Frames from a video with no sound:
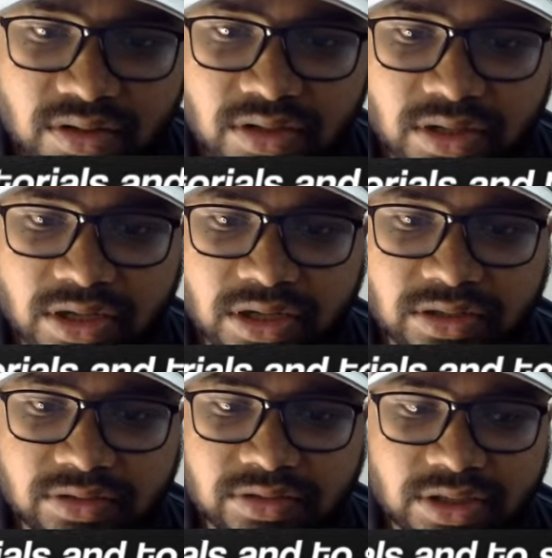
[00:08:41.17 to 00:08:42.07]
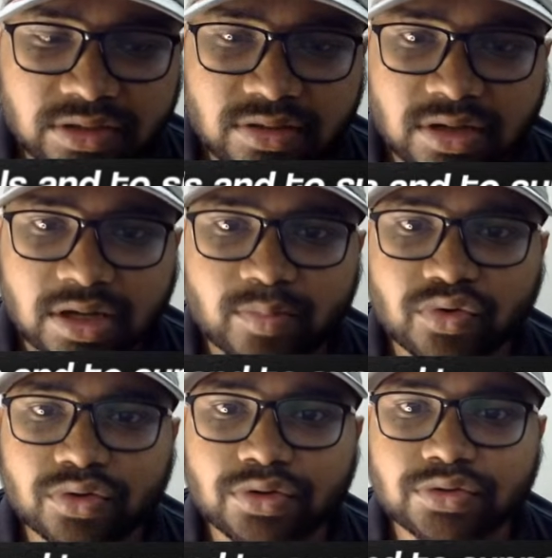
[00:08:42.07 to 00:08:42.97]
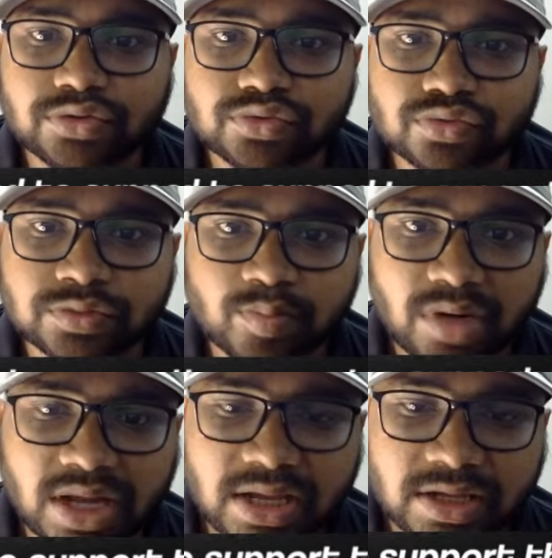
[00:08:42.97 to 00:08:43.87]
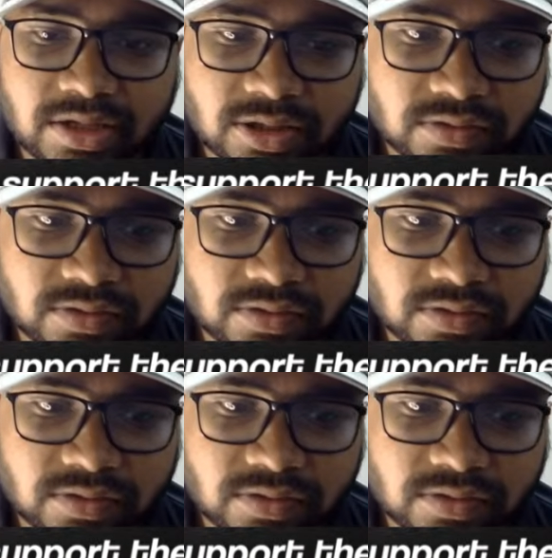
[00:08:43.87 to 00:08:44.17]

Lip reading: And then I'm going to choose black color